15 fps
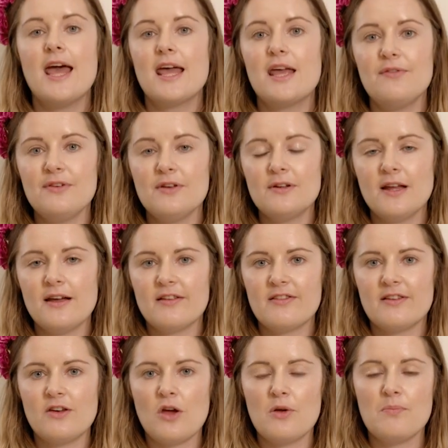If you'd like
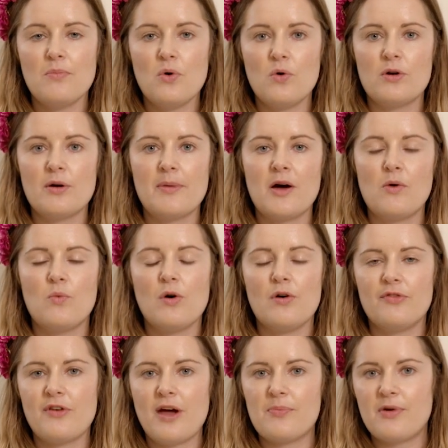to know more about
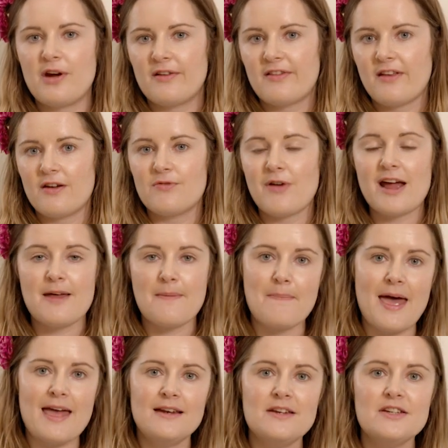what fabrics
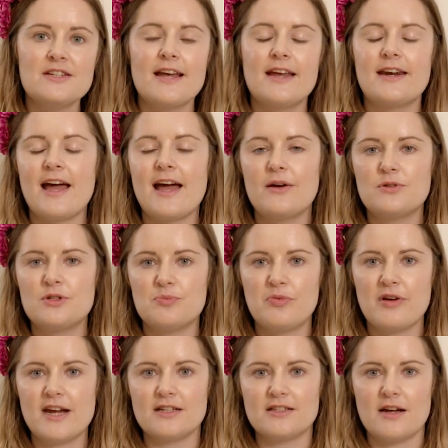recommend and how to
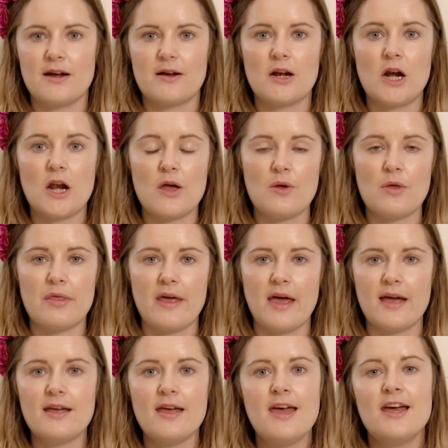break down
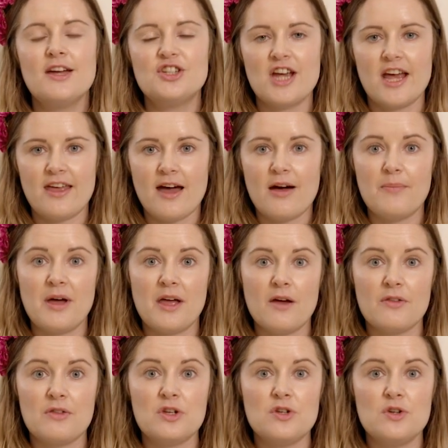clothing, check out my
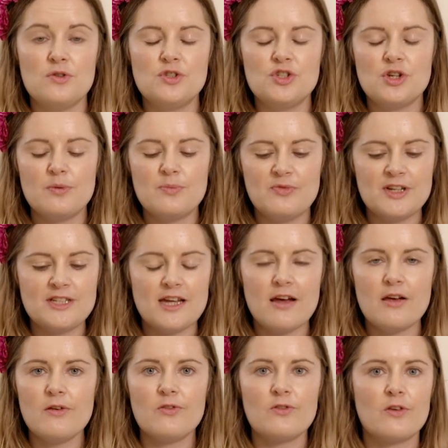other YouTube
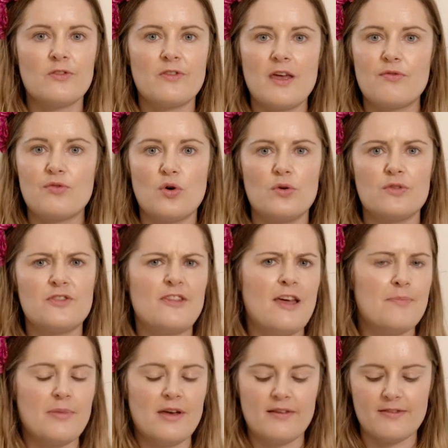videos because they've got
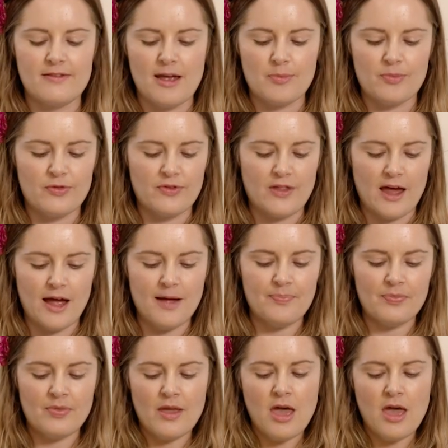step-by-steps for that.